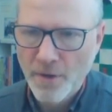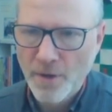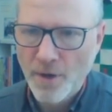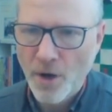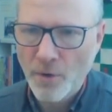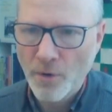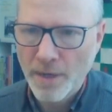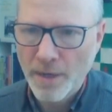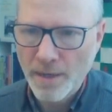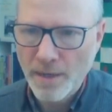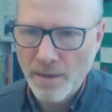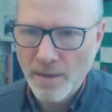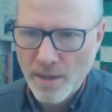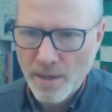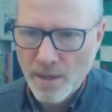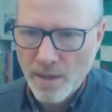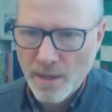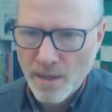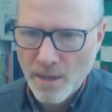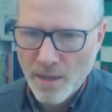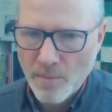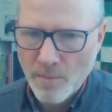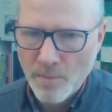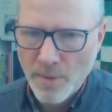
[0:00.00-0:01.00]
Okay,
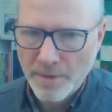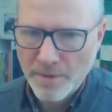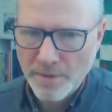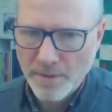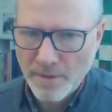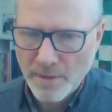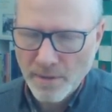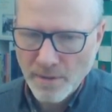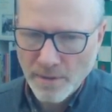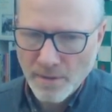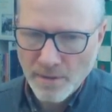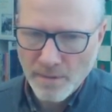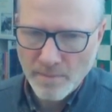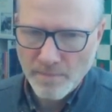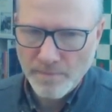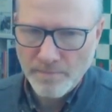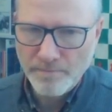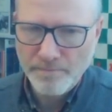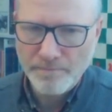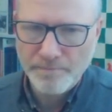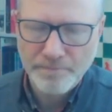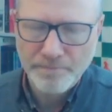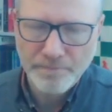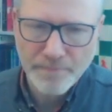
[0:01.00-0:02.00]
but
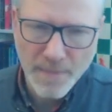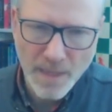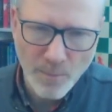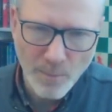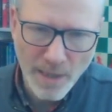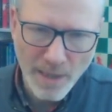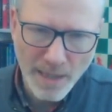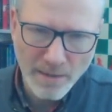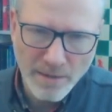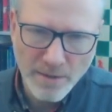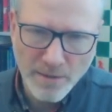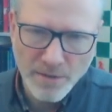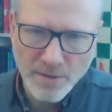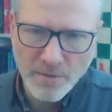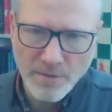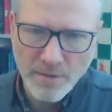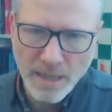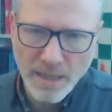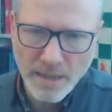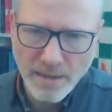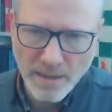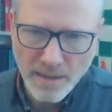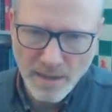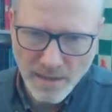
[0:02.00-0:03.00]
black doesn't do
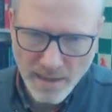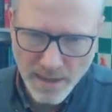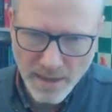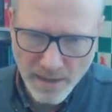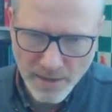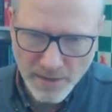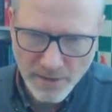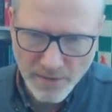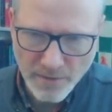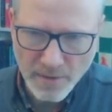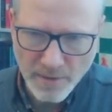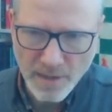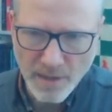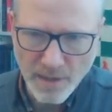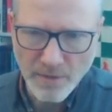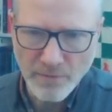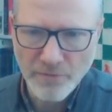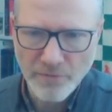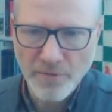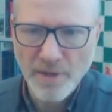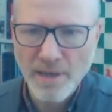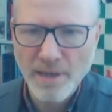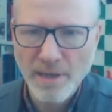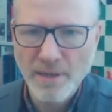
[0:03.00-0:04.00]
that. He takes on
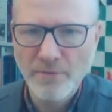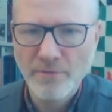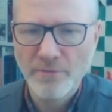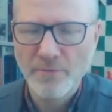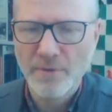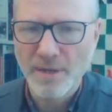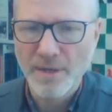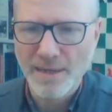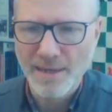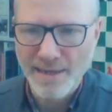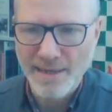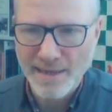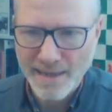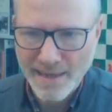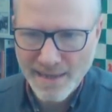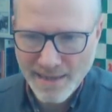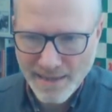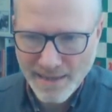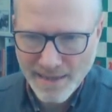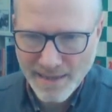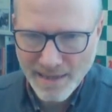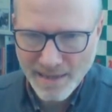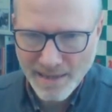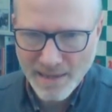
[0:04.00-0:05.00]
e5, knight
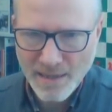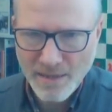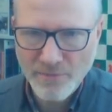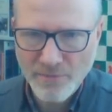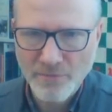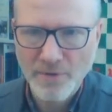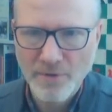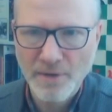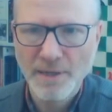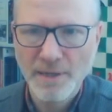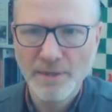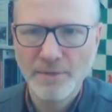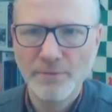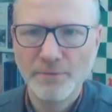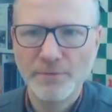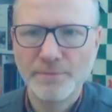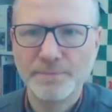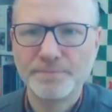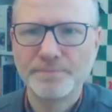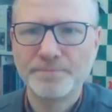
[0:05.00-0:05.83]
takes e5.